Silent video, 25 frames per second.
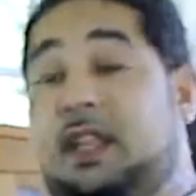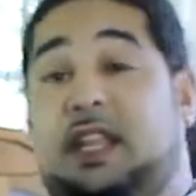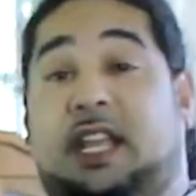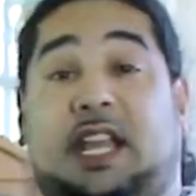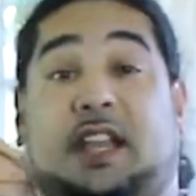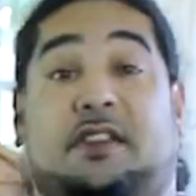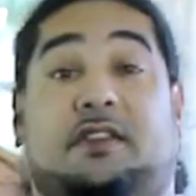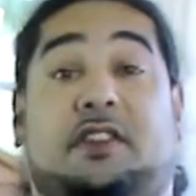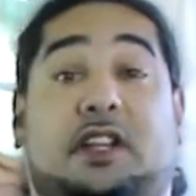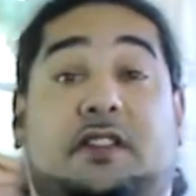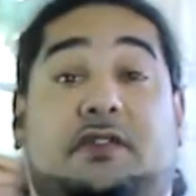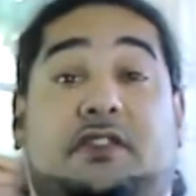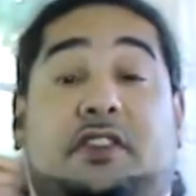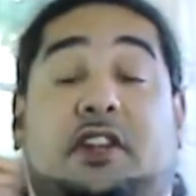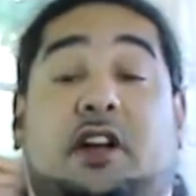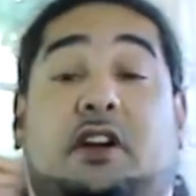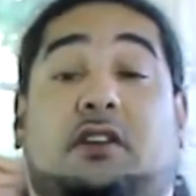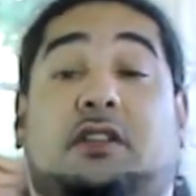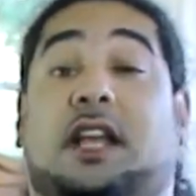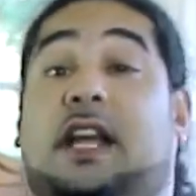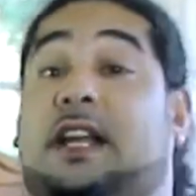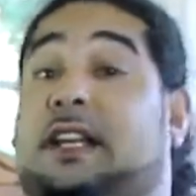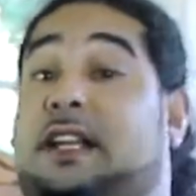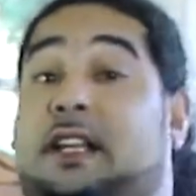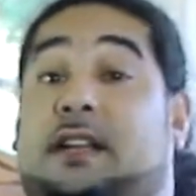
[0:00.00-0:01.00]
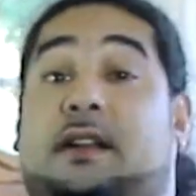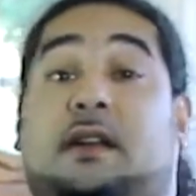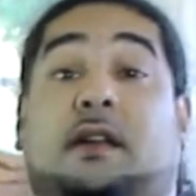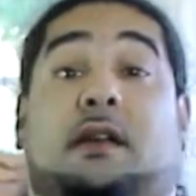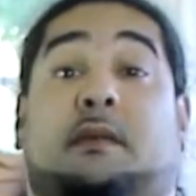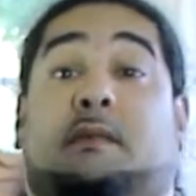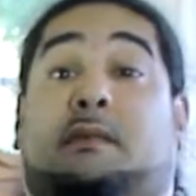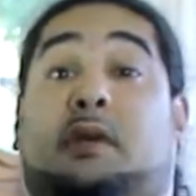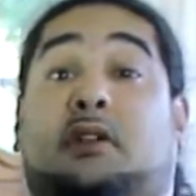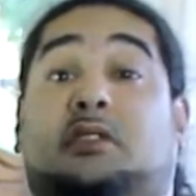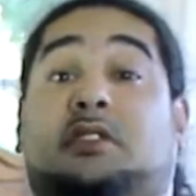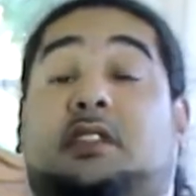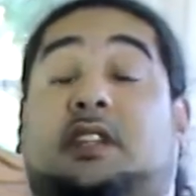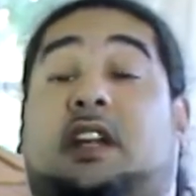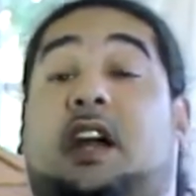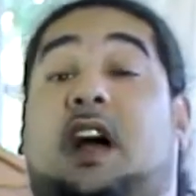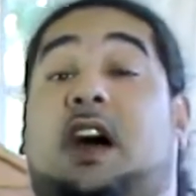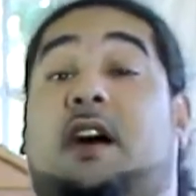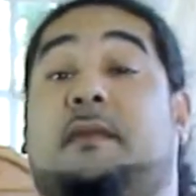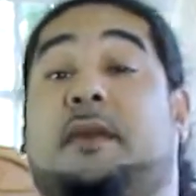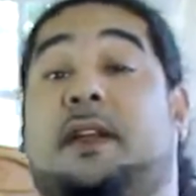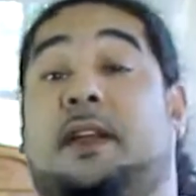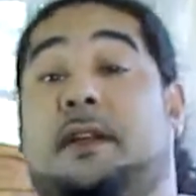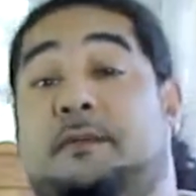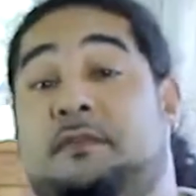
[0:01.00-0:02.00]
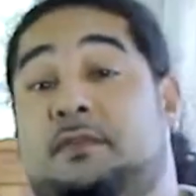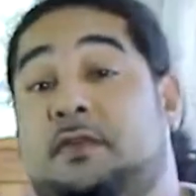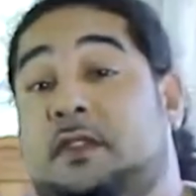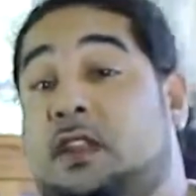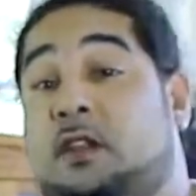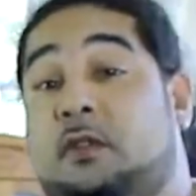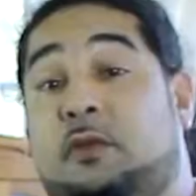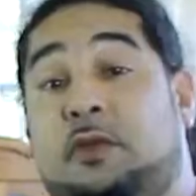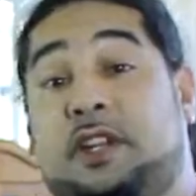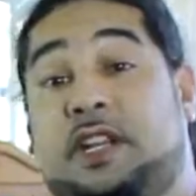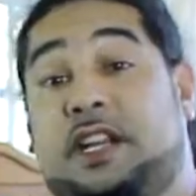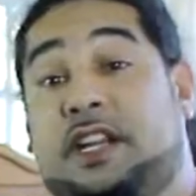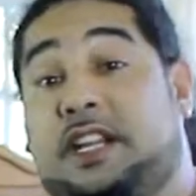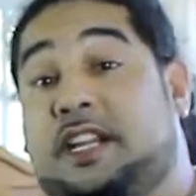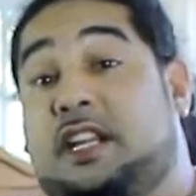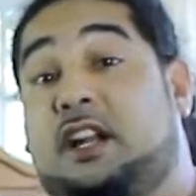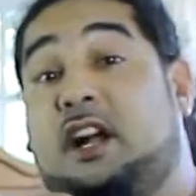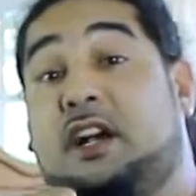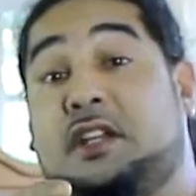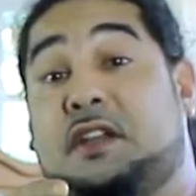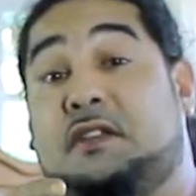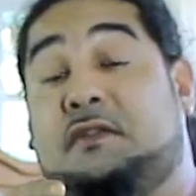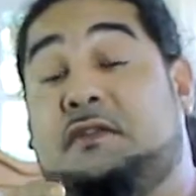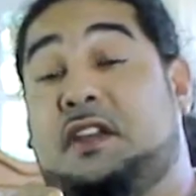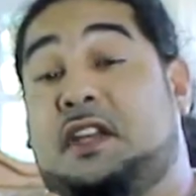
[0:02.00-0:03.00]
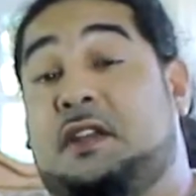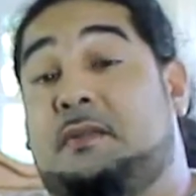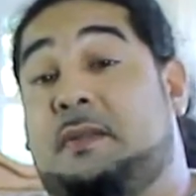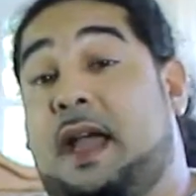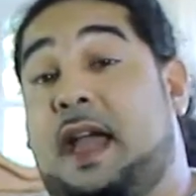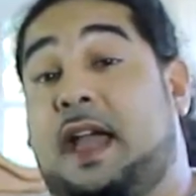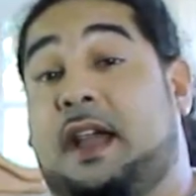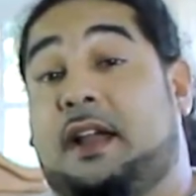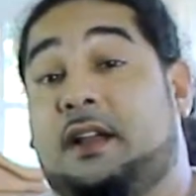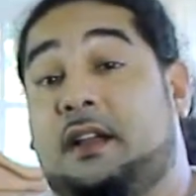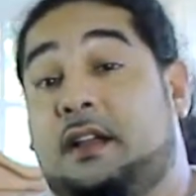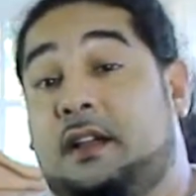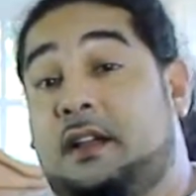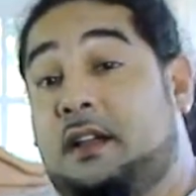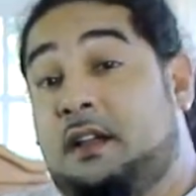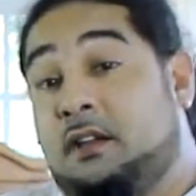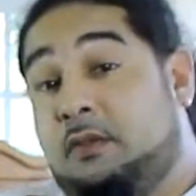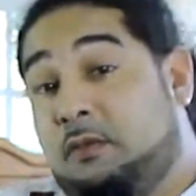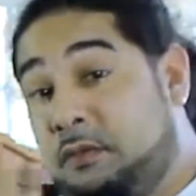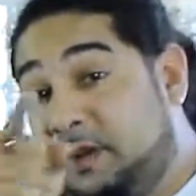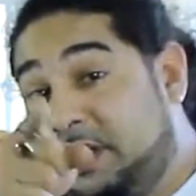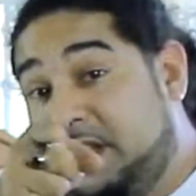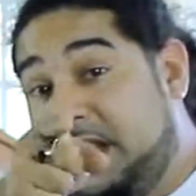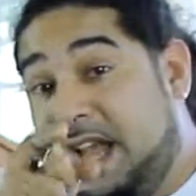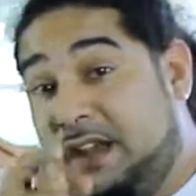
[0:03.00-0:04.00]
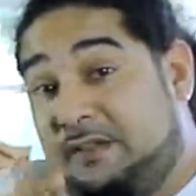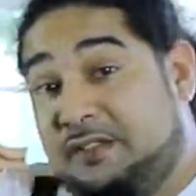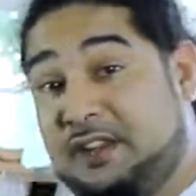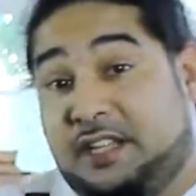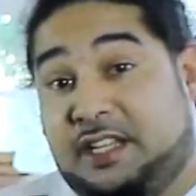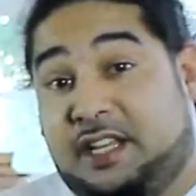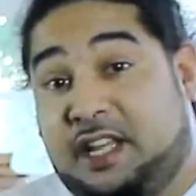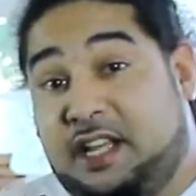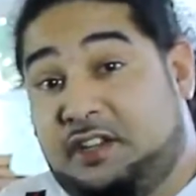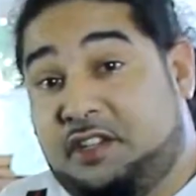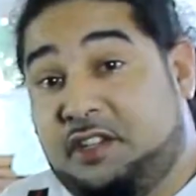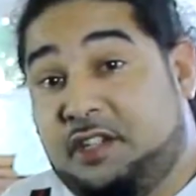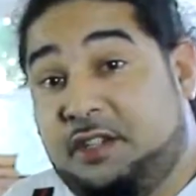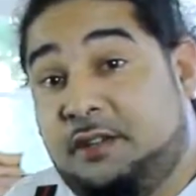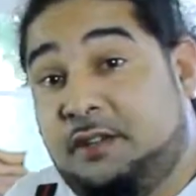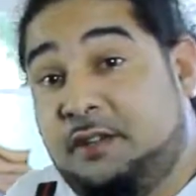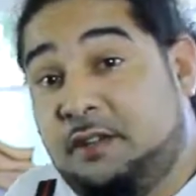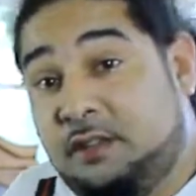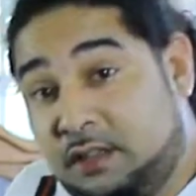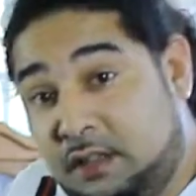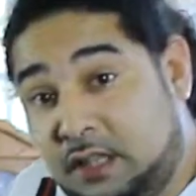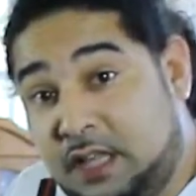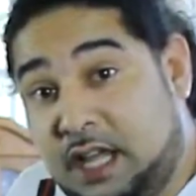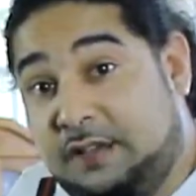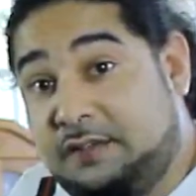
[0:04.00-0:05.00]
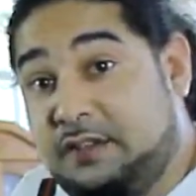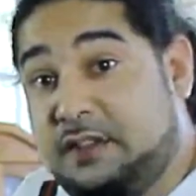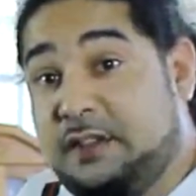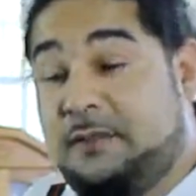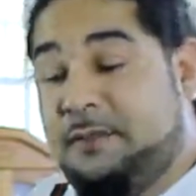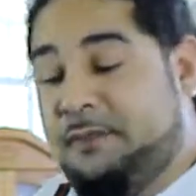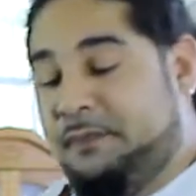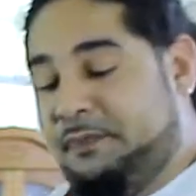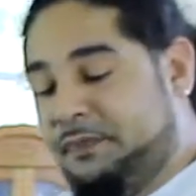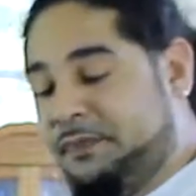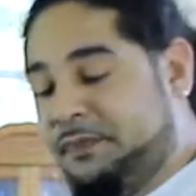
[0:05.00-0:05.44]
even if you don't like it, post a comment. We need to get all your feedback. We live in the kitchen. Love you.